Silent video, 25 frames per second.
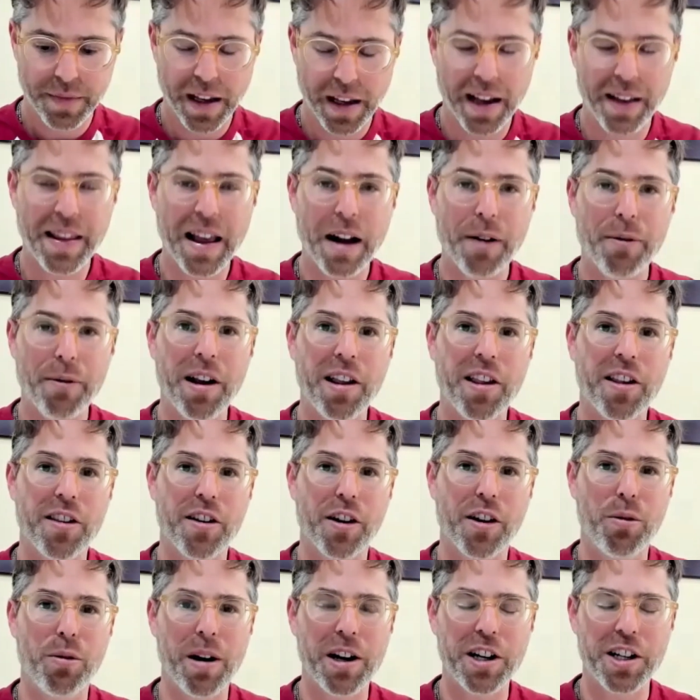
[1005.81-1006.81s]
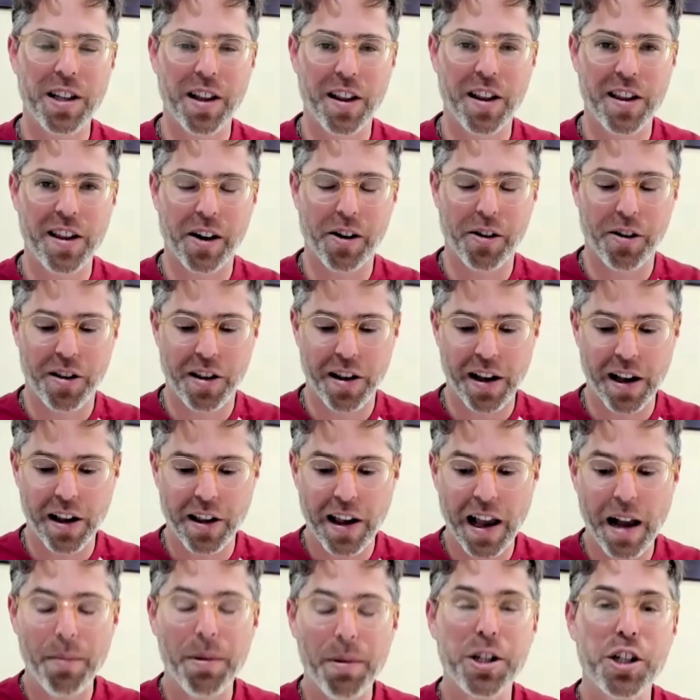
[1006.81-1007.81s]
And that raises a question, Singer
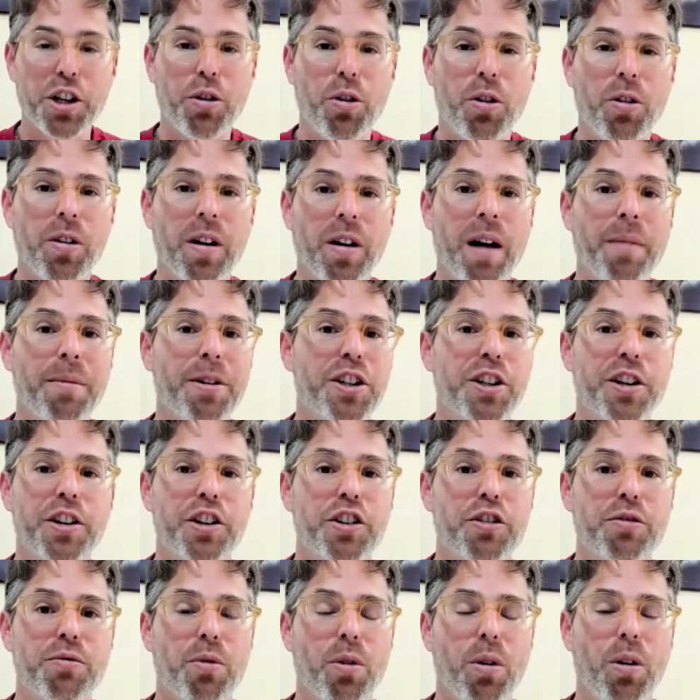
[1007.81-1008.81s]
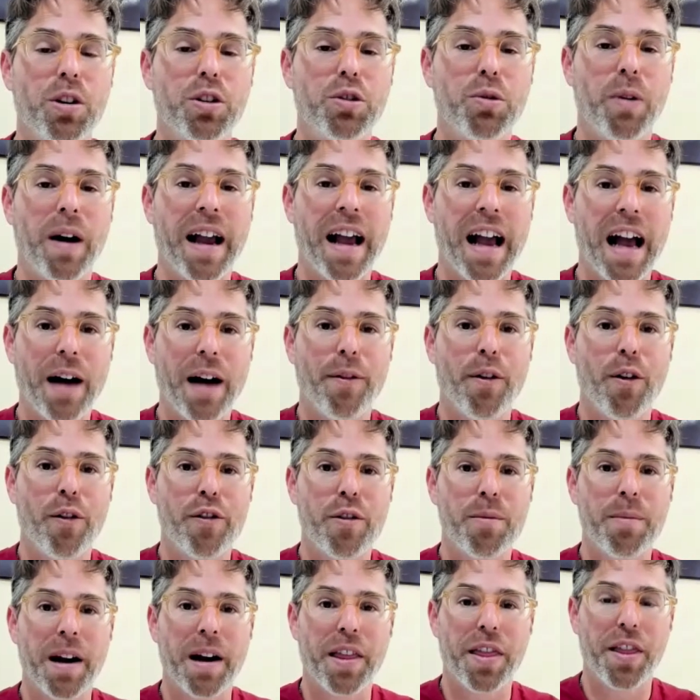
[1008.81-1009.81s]
says, how much control do I have
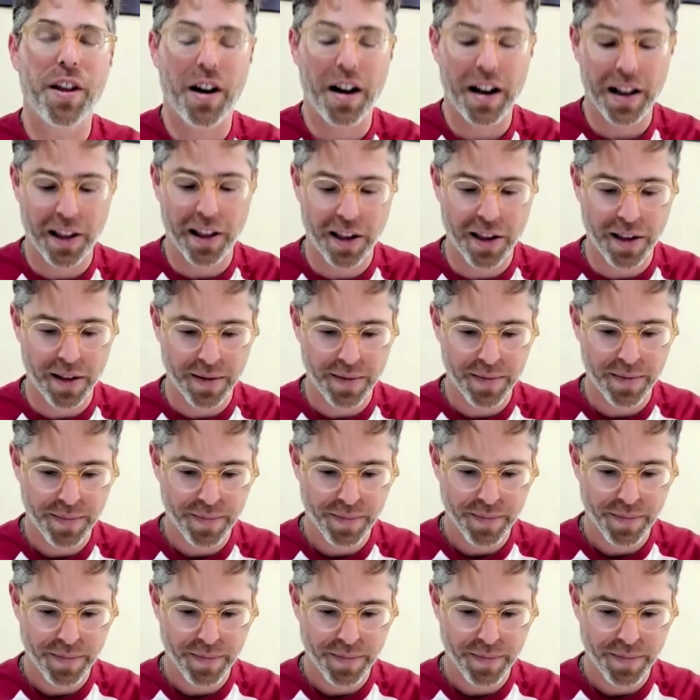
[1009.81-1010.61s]
over my thoughts?